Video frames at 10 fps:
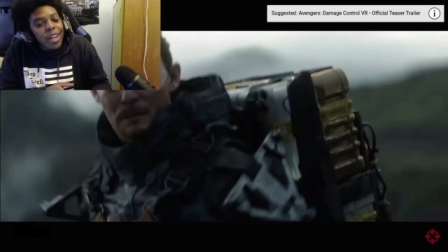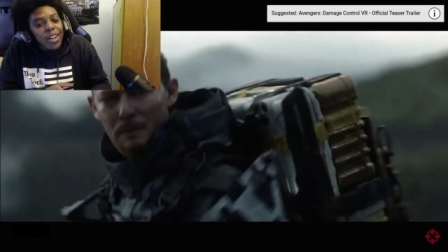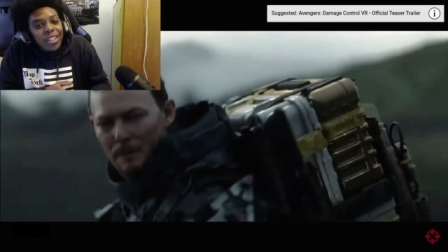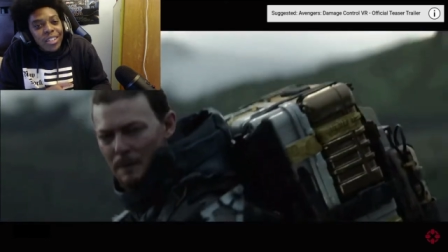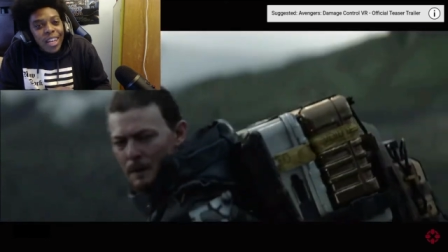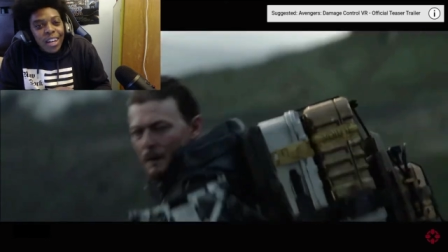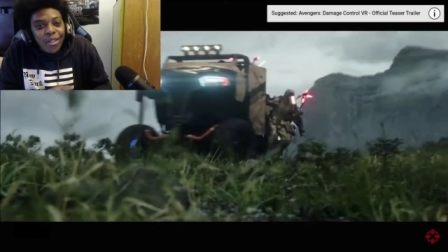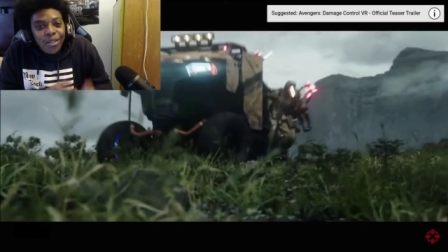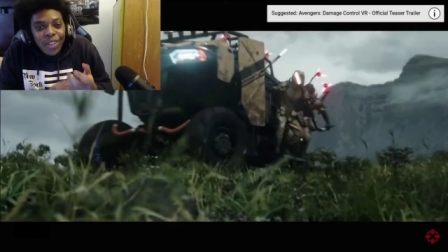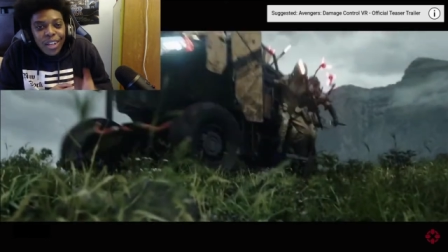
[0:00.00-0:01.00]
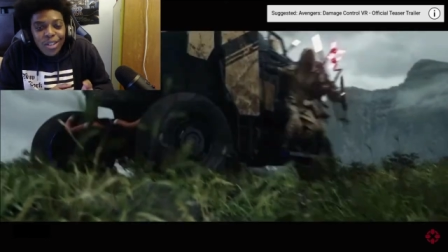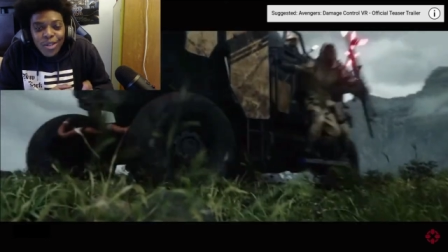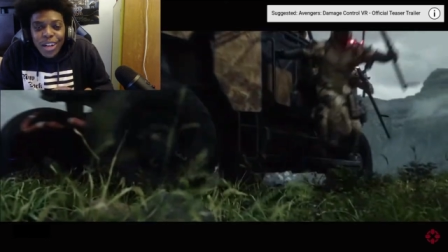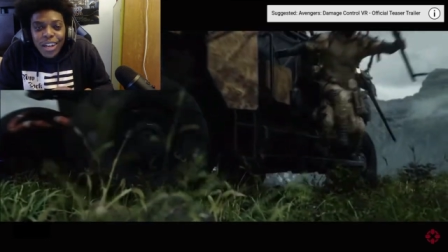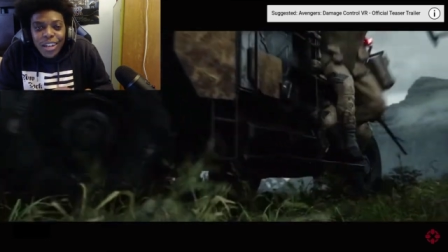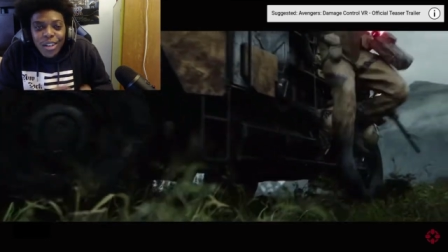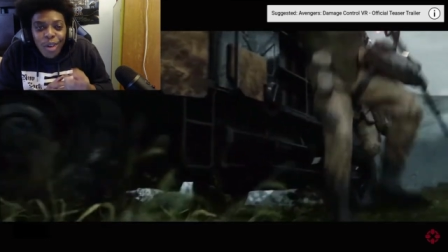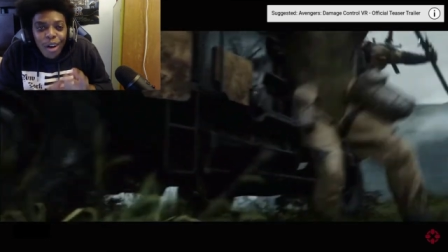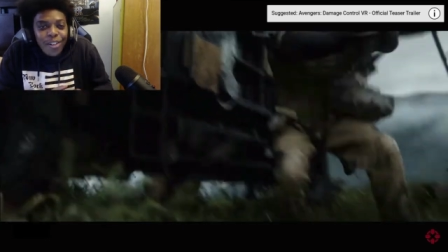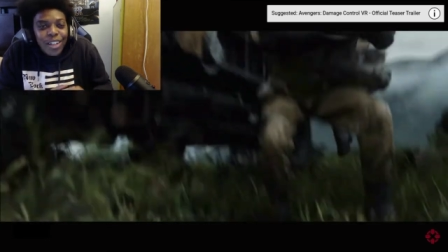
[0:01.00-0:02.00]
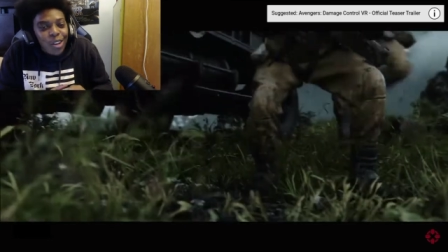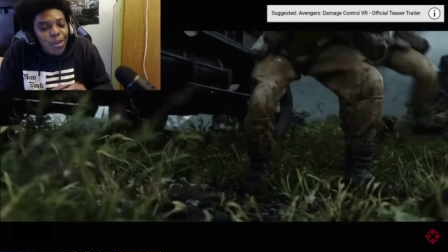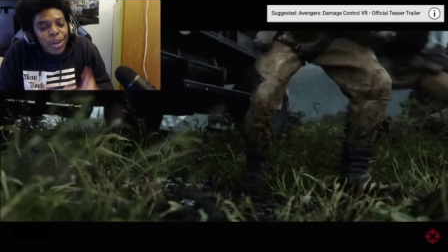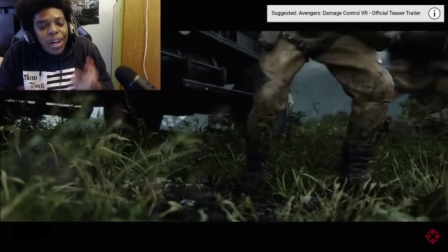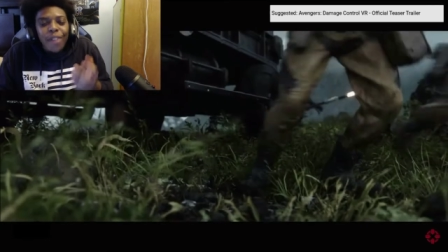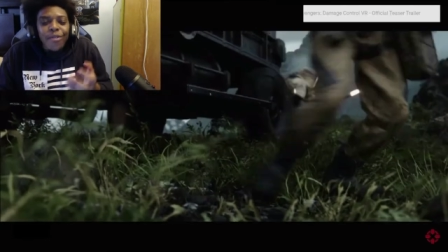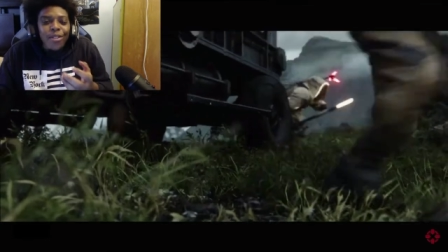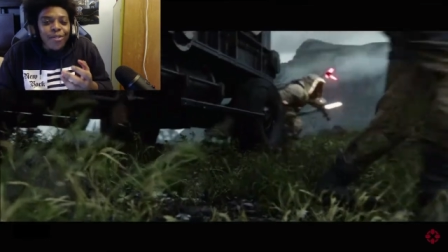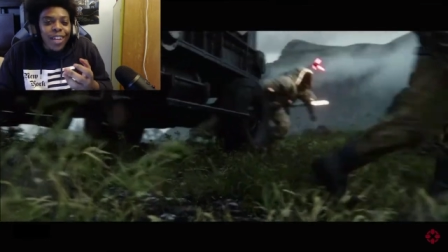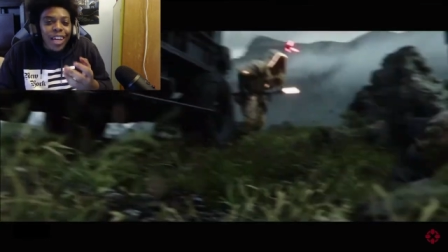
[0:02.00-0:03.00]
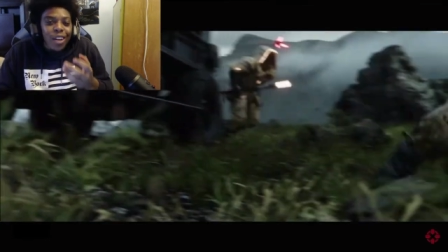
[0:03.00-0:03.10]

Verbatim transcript: on this channel of Death Stranding. You already know, been covering it for like